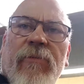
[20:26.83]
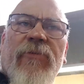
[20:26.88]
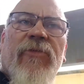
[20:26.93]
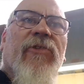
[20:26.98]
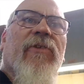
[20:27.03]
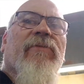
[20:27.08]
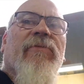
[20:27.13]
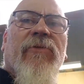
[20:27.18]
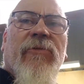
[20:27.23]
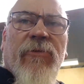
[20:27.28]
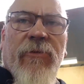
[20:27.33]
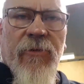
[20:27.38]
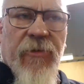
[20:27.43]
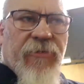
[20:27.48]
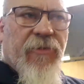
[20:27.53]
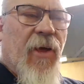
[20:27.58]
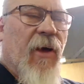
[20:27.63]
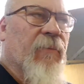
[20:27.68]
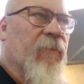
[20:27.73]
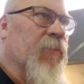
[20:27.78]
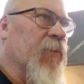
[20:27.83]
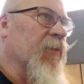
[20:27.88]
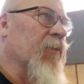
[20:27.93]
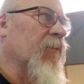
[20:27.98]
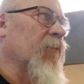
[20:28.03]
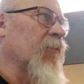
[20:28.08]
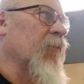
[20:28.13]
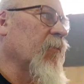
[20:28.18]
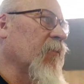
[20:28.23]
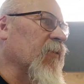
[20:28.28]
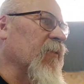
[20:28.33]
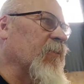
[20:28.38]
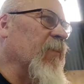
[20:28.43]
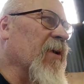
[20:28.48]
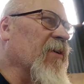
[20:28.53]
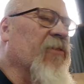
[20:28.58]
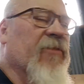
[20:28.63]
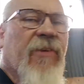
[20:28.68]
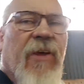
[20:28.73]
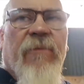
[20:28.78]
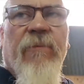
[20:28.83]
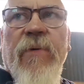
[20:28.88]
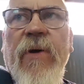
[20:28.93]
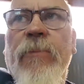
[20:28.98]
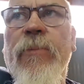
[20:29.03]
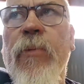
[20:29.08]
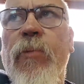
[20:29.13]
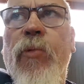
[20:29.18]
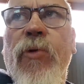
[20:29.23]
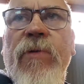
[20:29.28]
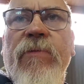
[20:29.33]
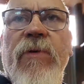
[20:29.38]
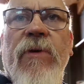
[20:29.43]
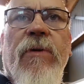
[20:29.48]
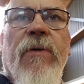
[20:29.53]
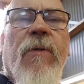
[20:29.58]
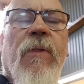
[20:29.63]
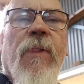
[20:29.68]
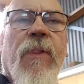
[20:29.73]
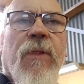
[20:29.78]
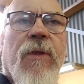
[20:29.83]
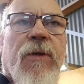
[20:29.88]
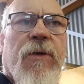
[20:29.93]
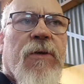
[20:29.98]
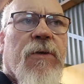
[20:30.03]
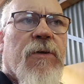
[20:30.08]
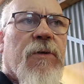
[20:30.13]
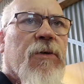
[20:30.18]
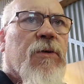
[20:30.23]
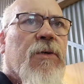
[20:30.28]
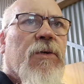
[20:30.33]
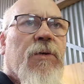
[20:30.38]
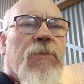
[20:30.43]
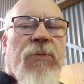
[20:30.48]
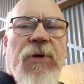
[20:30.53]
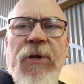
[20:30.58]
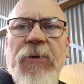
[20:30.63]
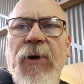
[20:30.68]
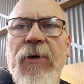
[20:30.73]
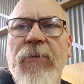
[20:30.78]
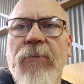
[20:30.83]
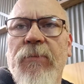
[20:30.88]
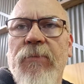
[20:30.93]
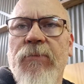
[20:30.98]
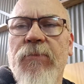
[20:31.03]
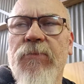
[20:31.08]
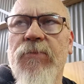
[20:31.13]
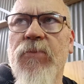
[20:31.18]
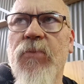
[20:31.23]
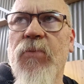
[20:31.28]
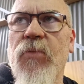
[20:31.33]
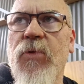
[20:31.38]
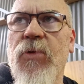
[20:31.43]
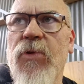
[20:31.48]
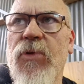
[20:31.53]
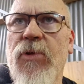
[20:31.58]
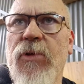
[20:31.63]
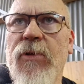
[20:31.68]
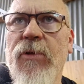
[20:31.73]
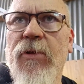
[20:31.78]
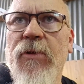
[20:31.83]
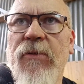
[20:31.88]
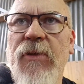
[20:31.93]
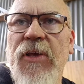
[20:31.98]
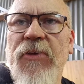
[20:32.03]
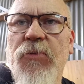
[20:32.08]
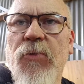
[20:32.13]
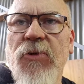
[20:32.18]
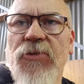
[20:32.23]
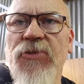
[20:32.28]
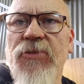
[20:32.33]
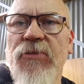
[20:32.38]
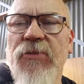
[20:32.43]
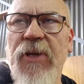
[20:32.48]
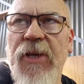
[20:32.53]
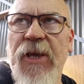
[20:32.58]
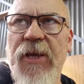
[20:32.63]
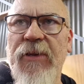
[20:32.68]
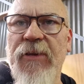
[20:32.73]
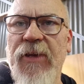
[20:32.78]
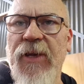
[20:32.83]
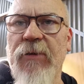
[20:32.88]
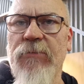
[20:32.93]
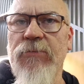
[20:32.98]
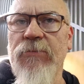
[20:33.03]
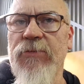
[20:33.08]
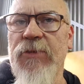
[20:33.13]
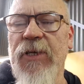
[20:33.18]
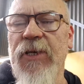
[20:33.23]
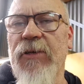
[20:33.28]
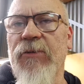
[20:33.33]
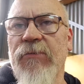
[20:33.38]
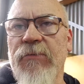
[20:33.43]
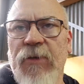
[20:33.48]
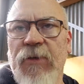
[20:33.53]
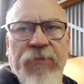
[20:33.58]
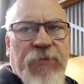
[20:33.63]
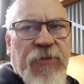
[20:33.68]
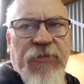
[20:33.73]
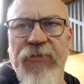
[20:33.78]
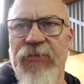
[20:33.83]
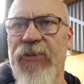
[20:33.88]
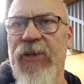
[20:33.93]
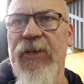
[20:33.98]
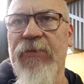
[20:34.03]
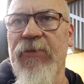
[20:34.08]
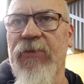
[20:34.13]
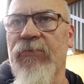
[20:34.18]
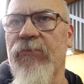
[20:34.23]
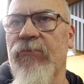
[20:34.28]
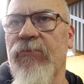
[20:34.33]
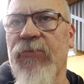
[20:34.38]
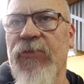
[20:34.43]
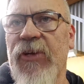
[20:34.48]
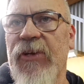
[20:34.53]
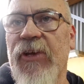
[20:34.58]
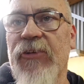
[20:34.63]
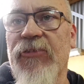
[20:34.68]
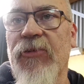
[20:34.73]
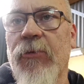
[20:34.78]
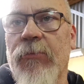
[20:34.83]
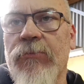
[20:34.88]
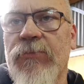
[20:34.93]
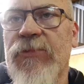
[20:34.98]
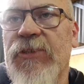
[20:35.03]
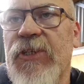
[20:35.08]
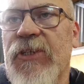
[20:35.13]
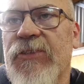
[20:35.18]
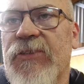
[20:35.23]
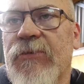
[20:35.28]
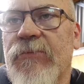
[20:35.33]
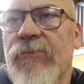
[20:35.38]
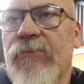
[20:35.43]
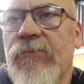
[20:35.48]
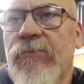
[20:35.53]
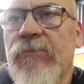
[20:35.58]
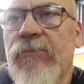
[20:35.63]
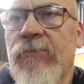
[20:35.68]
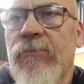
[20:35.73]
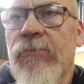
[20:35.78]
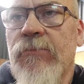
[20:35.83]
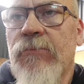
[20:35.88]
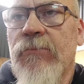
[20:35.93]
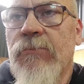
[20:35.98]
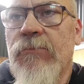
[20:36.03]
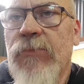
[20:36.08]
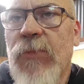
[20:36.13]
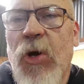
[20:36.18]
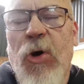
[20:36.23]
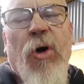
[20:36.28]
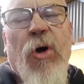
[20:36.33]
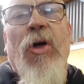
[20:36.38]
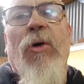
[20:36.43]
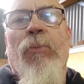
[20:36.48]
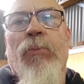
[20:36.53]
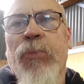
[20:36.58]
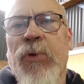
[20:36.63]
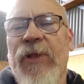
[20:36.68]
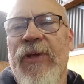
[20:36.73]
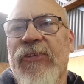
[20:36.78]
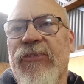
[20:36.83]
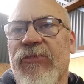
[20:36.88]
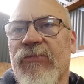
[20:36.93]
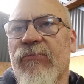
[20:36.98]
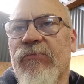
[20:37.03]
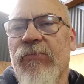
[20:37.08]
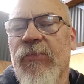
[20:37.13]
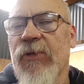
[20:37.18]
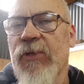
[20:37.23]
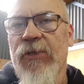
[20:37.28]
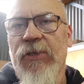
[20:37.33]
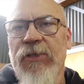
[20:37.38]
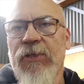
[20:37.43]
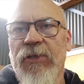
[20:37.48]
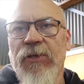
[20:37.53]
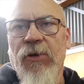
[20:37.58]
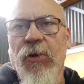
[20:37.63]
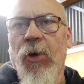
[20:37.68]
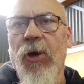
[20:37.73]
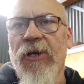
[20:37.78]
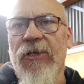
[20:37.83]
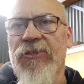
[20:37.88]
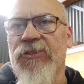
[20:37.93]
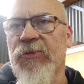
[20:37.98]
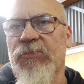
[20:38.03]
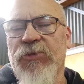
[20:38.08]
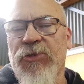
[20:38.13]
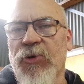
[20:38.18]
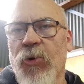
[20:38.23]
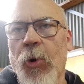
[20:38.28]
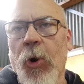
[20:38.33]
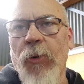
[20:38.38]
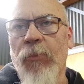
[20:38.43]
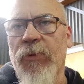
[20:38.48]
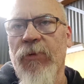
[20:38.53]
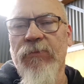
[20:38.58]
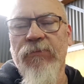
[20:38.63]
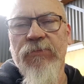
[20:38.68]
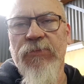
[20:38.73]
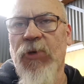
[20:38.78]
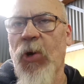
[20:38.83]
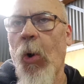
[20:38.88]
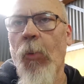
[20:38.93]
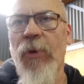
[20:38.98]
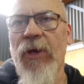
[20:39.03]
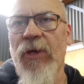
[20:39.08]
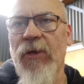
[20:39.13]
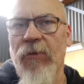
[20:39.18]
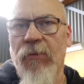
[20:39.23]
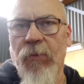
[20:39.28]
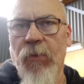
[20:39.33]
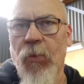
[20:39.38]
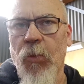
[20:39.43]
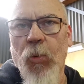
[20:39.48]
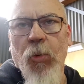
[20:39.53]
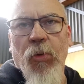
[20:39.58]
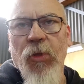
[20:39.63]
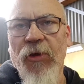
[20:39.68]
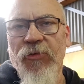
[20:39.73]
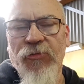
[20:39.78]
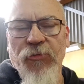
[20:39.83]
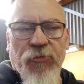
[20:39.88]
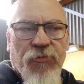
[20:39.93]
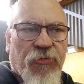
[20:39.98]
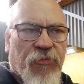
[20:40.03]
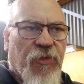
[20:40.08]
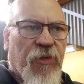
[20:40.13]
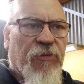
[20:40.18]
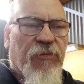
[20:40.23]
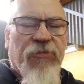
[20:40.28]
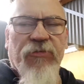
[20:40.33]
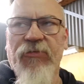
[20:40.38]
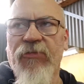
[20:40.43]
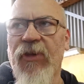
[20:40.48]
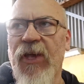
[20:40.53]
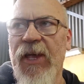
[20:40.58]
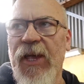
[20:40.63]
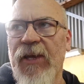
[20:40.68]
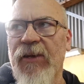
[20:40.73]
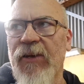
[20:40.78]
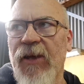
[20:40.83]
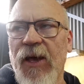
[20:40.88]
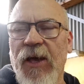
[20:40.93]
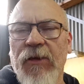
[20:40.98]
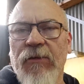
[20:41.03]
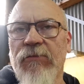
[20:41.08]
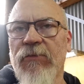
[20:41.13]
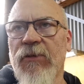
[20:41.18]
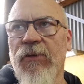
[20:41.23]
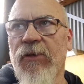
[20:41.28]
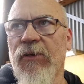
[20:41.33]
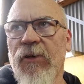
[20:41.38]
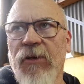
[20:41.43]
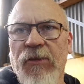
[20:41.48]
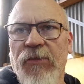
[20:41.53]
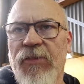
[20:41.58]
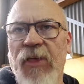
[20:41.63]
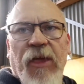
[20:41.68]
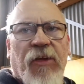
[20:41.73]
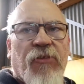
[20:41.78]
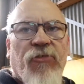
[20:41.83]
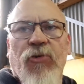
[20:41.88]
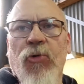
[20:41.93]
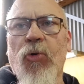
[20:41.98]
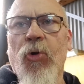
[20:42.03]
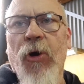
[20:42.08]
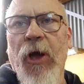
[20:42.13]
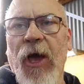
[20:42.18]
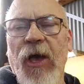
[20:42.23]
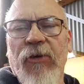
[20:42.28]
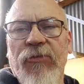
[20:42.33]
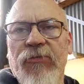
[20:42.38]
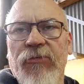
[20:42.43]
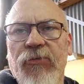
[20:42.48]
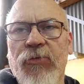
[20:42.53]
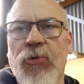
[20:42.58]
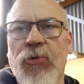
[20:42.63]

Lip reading: sift through the stuff and speed stuff up and whatever. Anyway, thanks for watching, and yeah, if this is the end of it, see you next time. Cheers. Please like, subscribe, comment, all those sorts of things, and thanks Core Gas